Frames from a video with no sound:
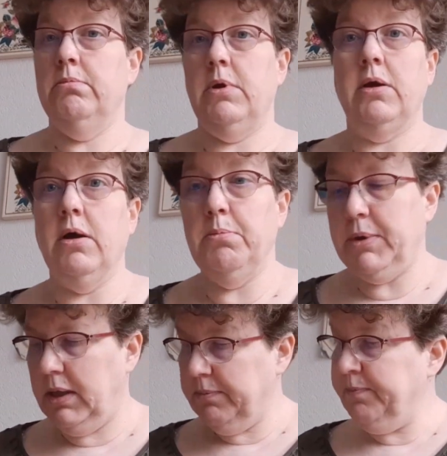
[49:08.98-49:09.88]
a
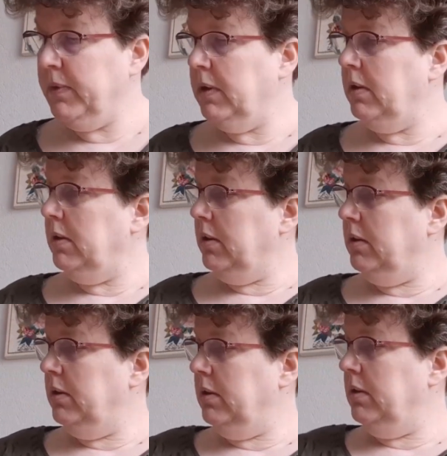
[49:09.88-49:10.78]
company.
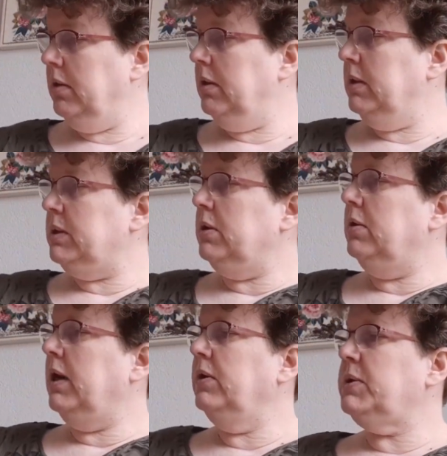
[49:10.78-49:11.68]

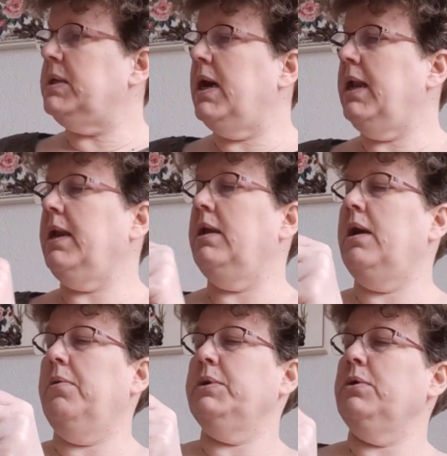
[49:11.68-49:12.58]
So I used that and
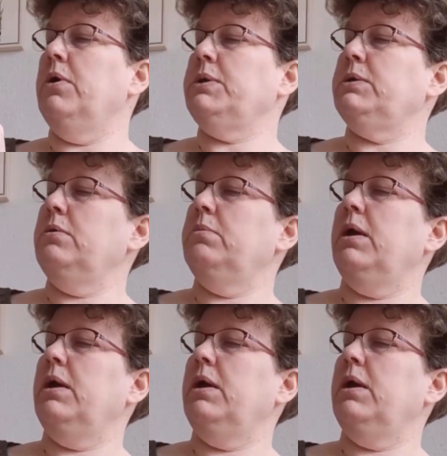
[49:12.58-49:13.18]
that was awesome,